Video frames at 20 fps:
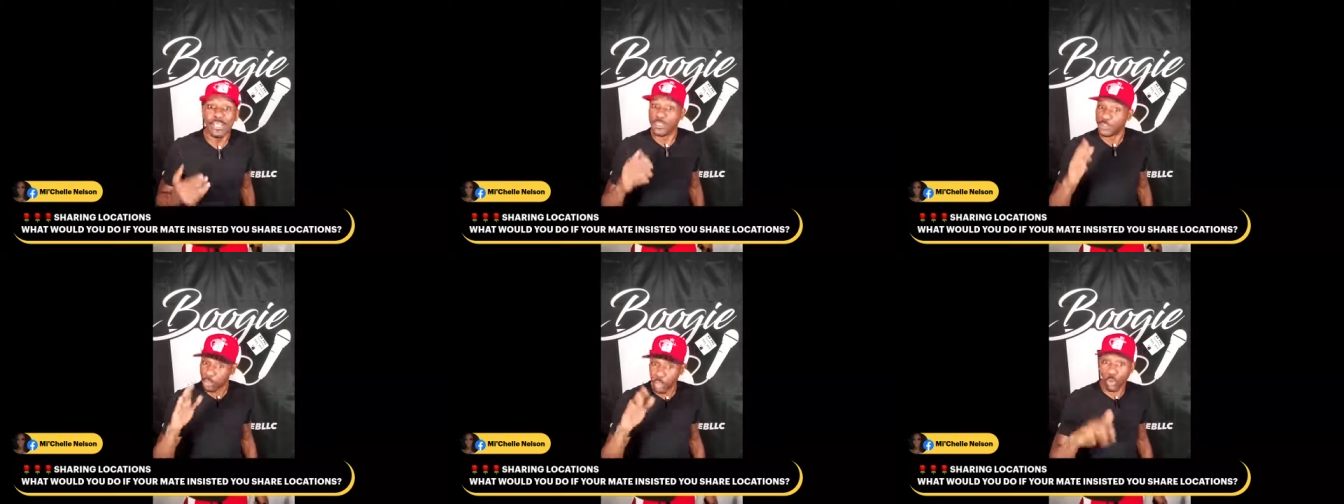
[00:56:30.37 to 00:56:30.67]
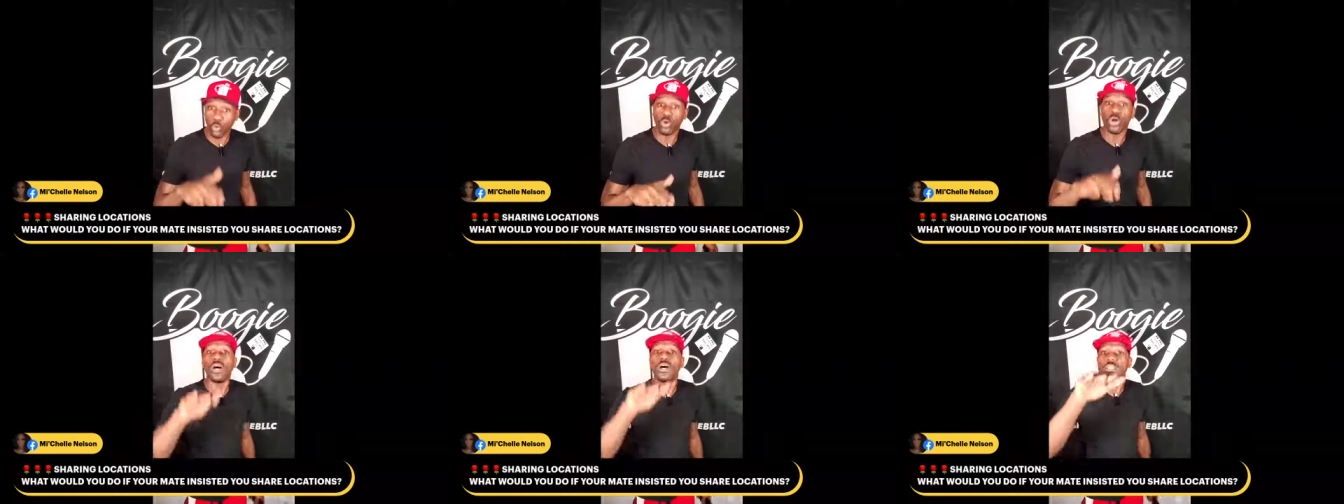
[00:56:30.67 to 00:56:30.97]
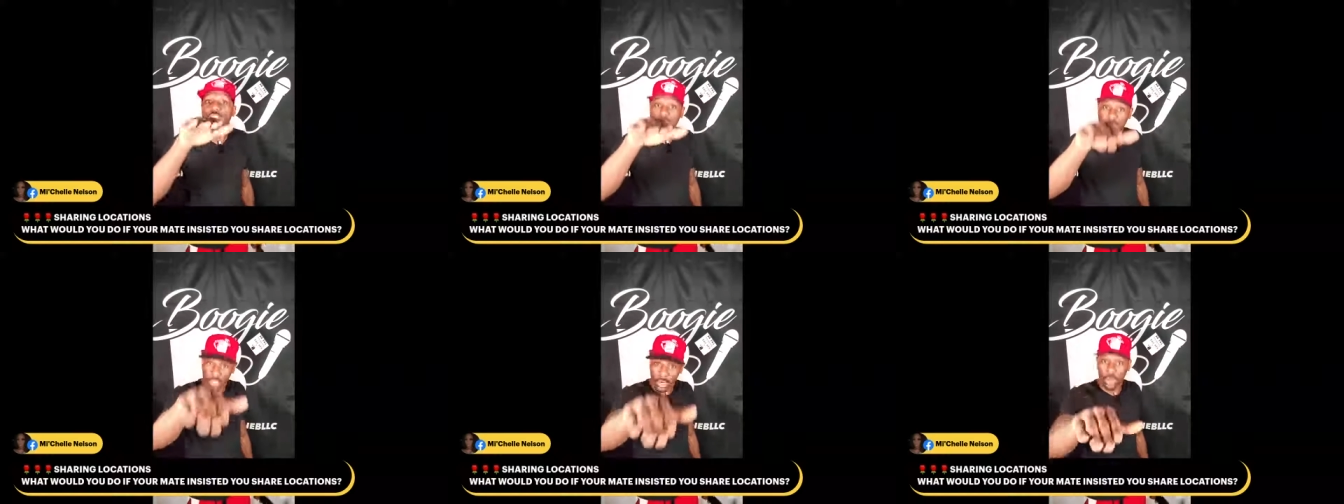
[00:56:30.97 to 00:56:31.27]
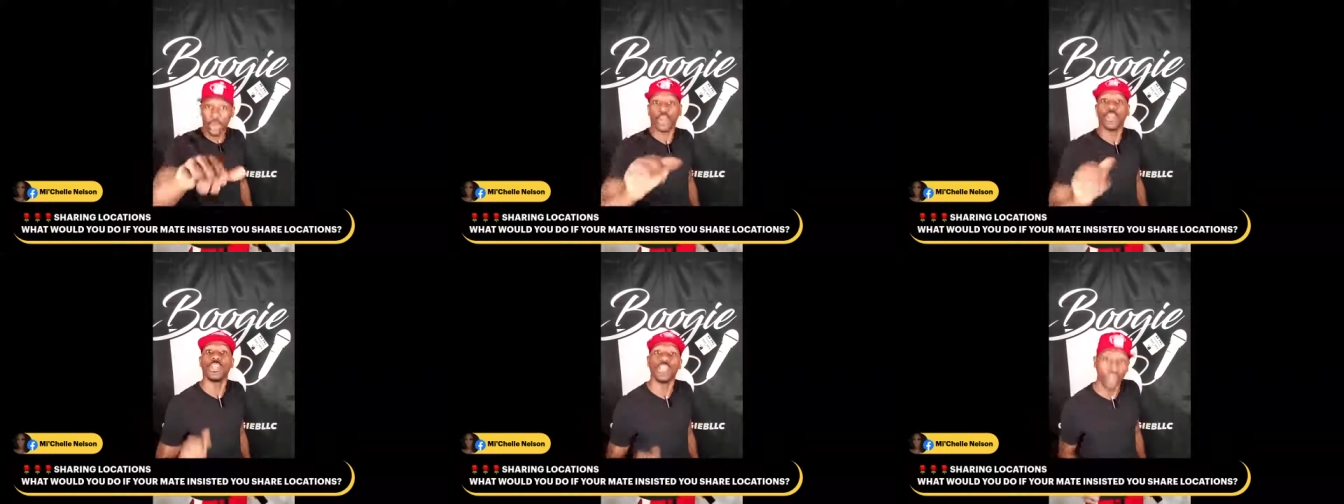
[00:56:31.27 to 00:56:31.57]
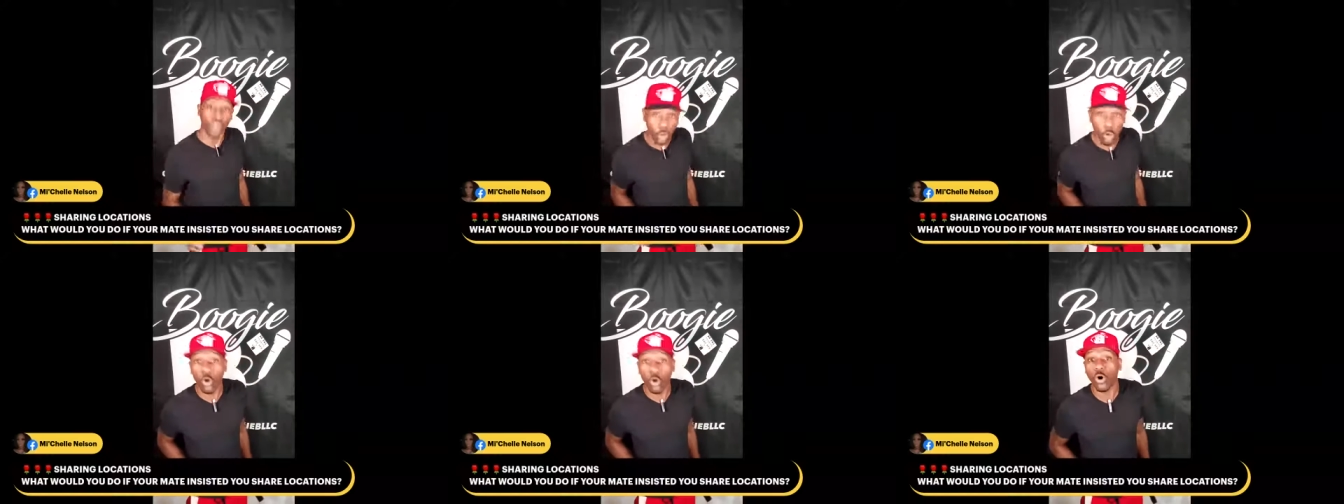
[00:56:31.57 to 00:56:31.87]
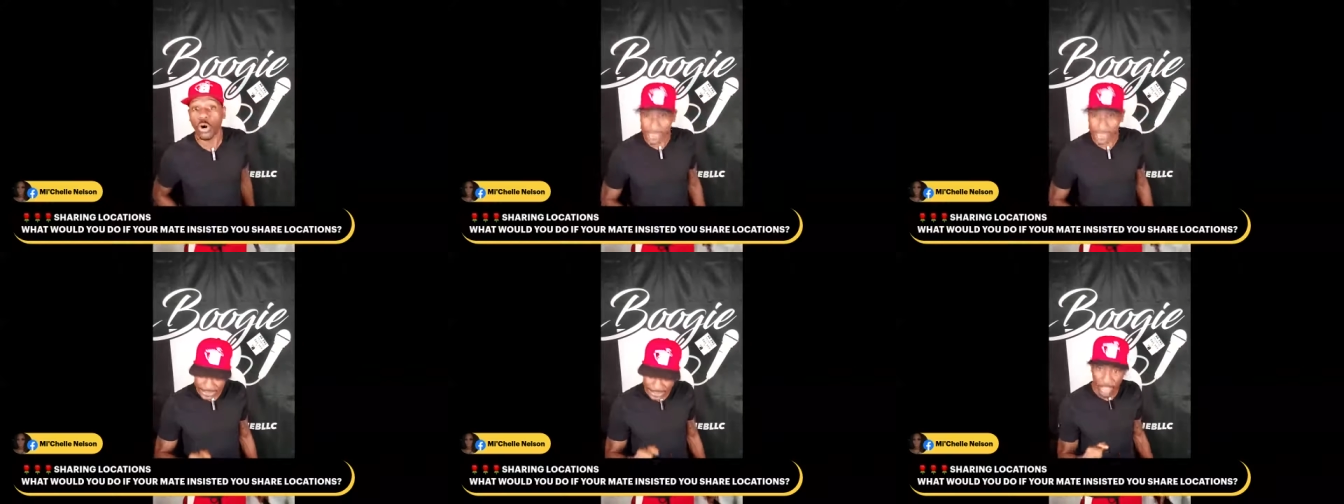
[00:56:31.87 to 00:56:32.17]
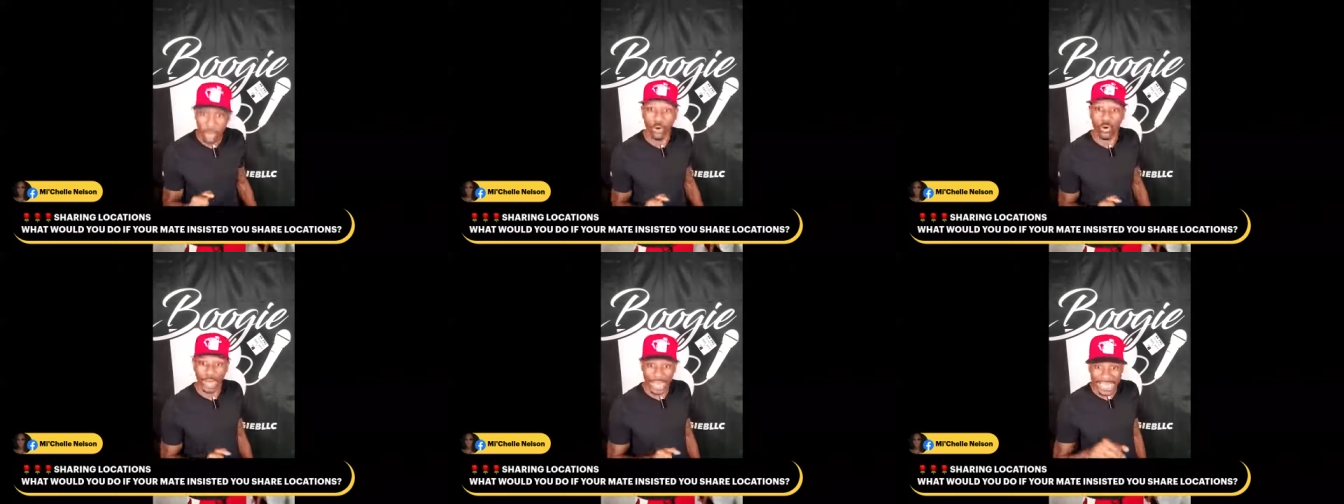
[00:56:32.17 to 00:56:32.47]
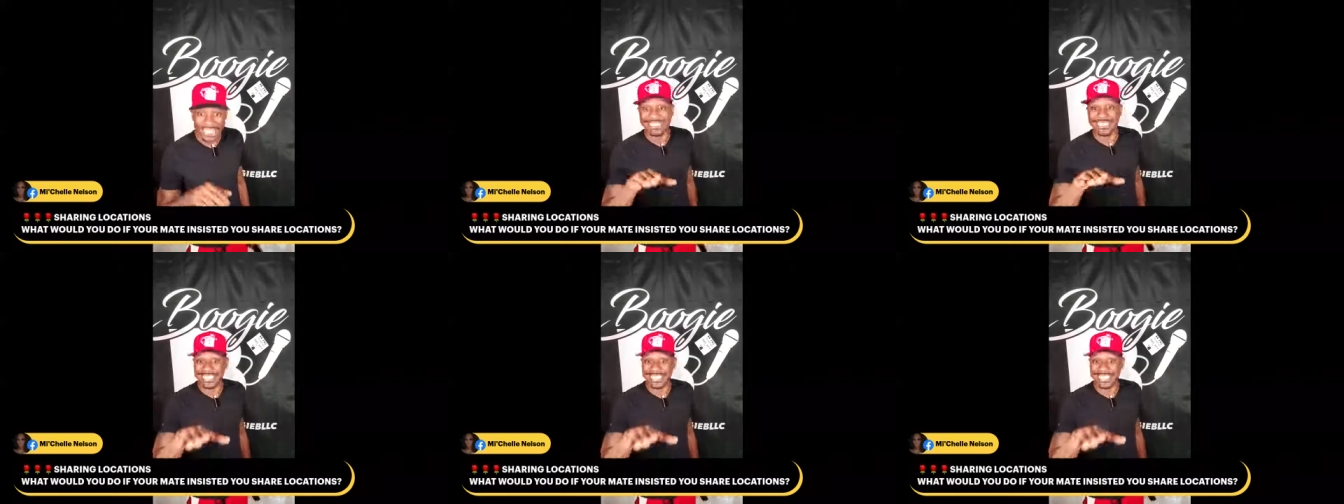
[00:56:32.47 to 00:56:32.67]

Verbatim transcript: No, turn yours on. I